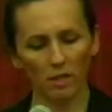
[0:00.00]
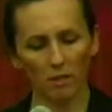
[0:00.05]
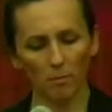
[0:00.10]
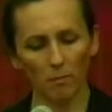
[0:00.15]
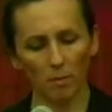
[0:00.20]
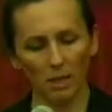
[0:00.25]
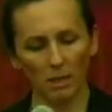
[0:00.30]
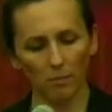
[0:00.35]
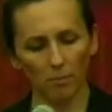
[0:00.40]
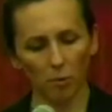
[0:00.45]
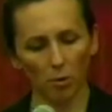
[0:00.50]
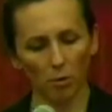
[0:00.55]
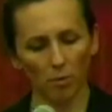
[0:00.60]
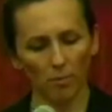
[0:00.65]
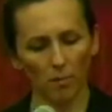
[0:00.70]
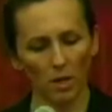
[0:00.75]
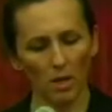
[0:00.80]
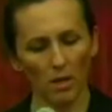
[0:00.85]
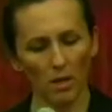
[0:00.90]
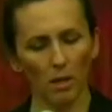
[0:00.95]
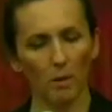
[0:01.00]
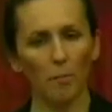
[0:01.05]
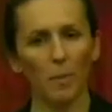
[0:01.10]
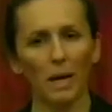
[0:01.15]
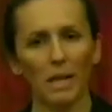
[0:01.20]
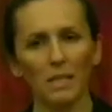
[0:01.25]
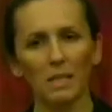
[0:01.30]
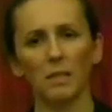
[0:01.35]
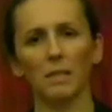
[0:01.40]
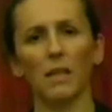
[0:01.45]
people, the
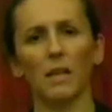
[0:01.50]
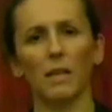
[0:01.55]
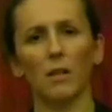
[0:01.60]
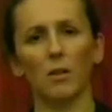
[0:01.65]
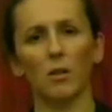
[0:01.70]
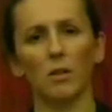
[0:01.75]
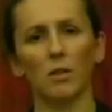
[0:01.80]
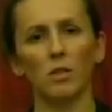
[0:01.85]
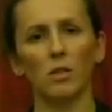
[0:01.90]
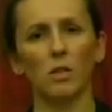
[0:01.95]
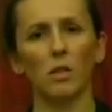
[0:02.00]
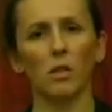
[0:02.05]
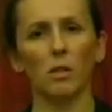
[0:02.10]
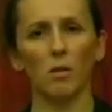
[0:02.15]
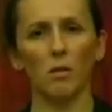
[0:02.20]
bystanders,